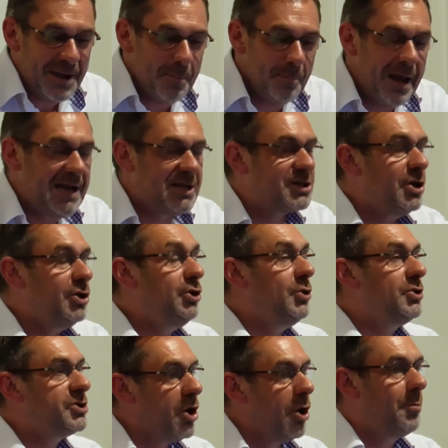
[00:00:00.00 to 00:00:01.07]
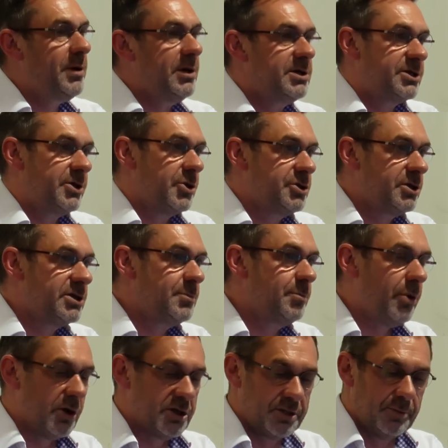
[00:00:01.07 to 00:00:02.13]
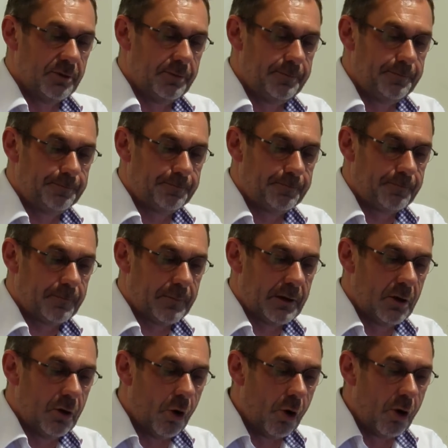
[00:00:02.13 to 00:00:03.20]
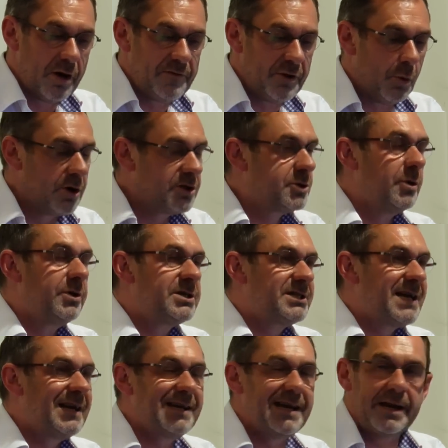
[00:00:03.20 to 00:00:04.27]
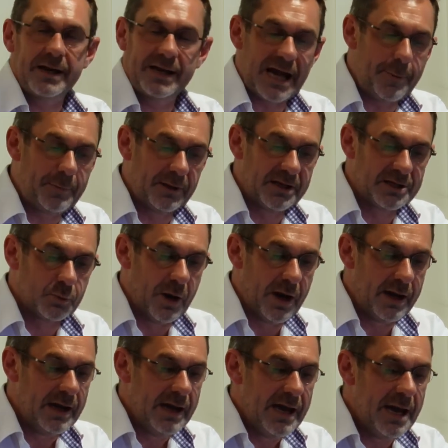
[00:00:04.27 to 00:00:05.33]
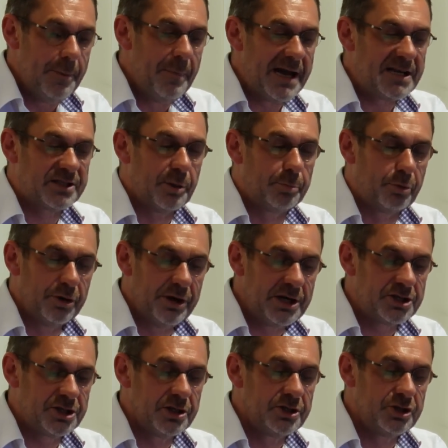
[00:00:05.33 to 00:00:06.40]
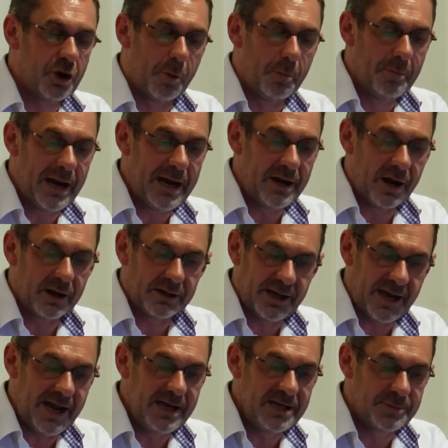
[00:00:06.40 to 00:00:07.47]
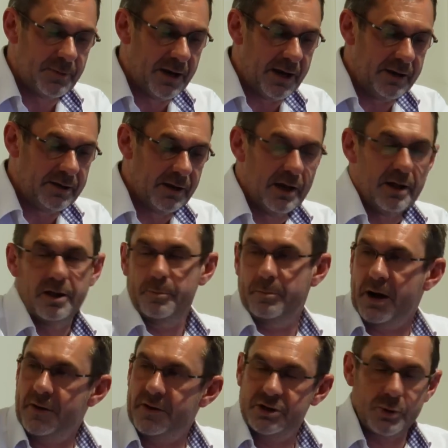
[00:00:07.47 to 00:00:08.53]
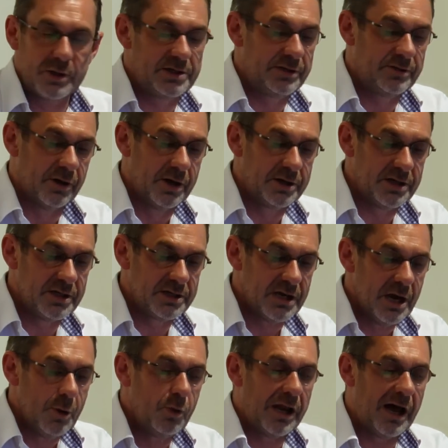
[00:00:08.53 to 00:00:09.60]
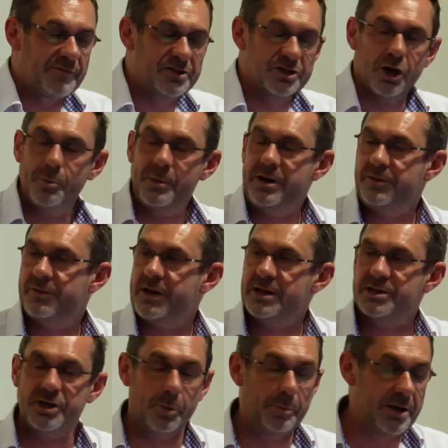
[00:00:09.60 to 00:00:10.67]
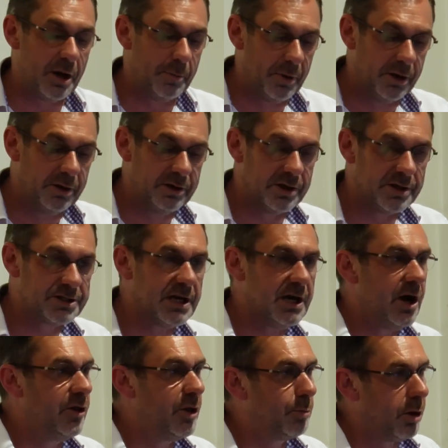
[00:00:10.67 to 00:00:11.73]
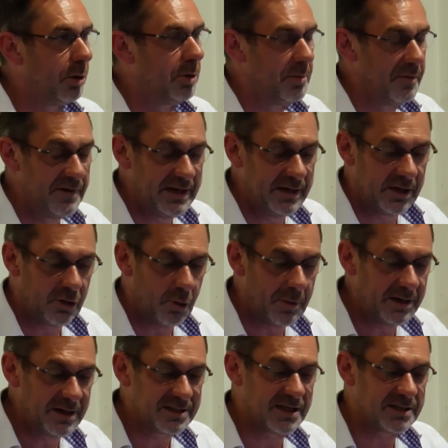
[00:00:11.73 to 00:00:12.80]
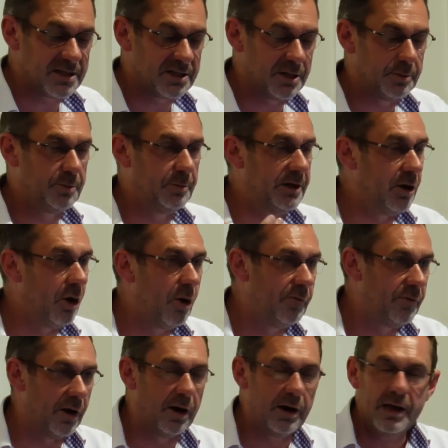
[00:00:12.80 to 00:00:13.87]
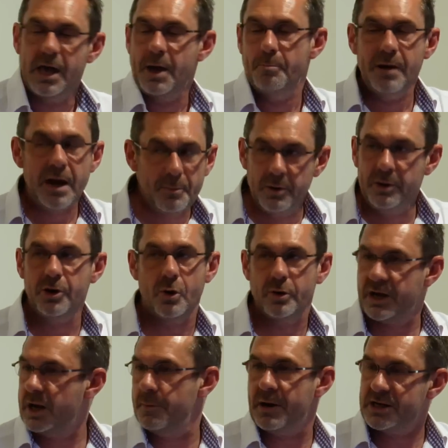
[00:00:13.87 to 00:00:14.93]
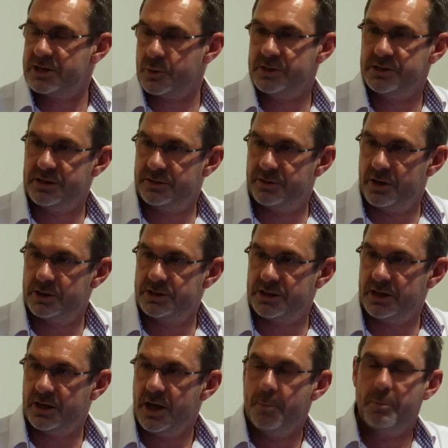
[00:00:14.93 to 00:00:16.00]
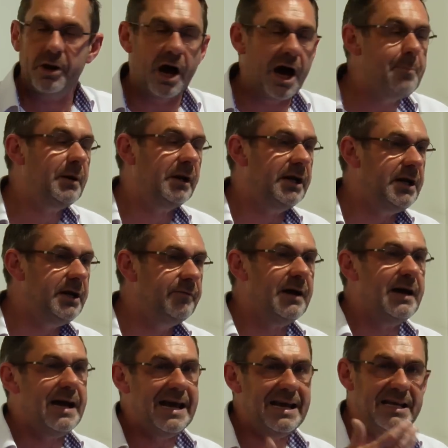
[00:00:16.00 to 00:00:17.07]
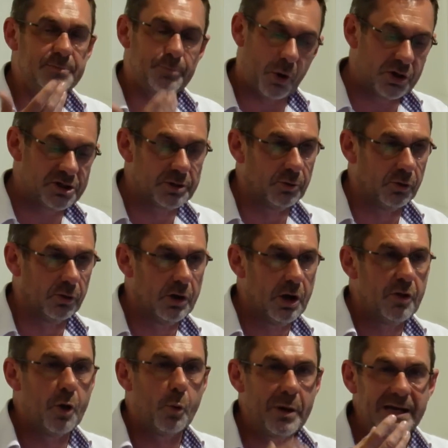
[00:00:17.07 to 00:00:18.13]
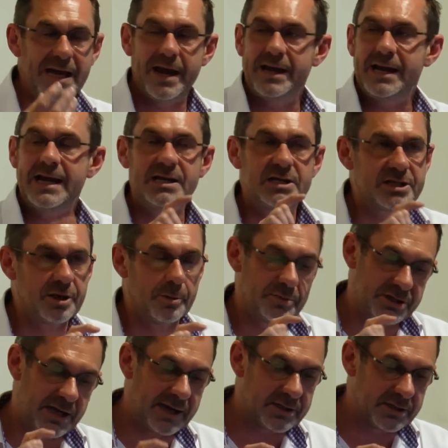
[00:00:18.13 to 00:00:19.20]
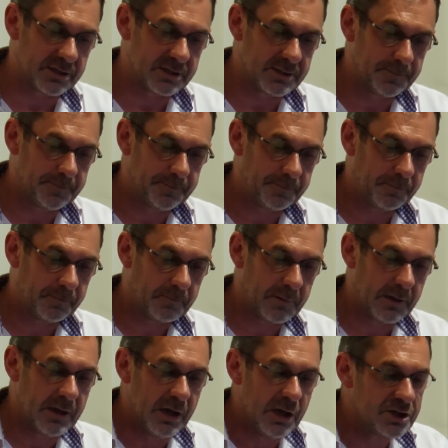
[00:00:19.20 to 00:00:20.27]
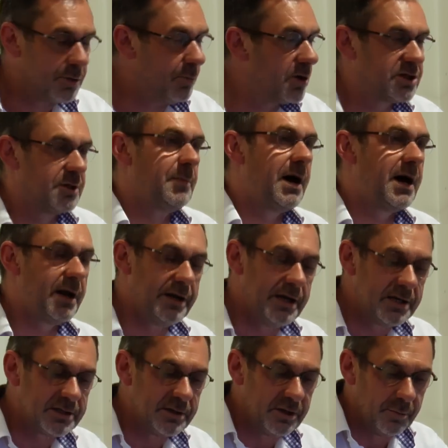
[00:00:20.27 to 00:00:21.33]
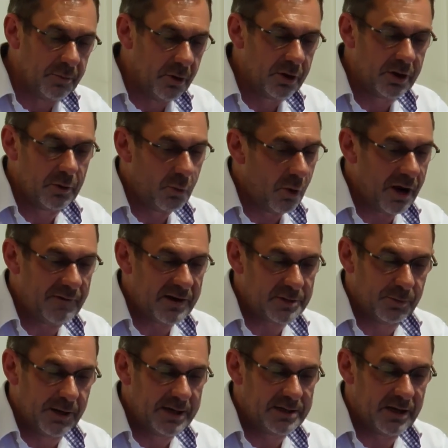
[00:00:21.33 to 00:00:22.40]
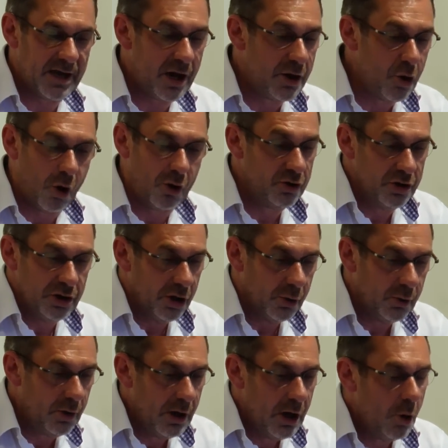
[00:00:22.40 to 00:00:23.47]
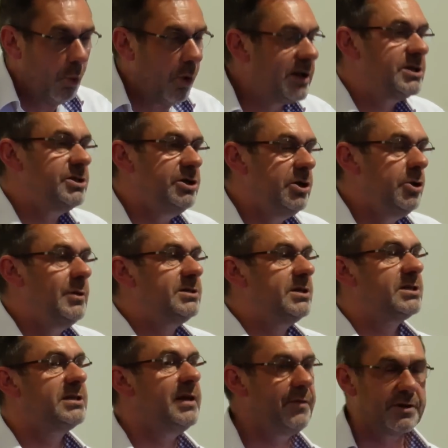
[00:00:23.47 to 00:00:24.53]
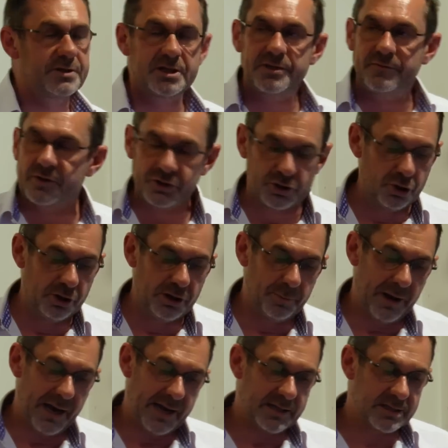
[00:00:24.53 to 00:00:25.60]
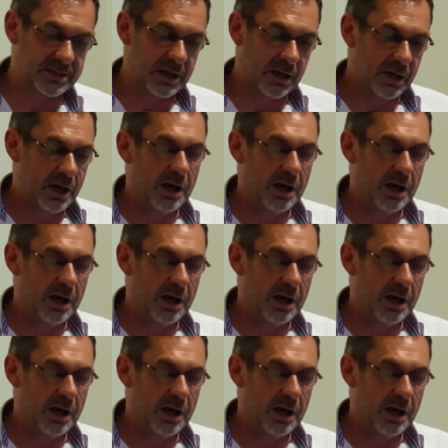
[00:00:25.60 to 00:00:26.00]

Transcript: makes utopian socialism possible. Or if you want to understand it in a capitalist way, it makes the prediction John Maynard Keynes made that by the 2030s we'll have so many things there'll be abundance and the problem of economic necessity to be over. Maybe we don't get it by 2030, but I believe it is possible that we get it in some sectors. So most of my ideas in the book and what I've explained today are not new. What is new is the synthesis of the two debates.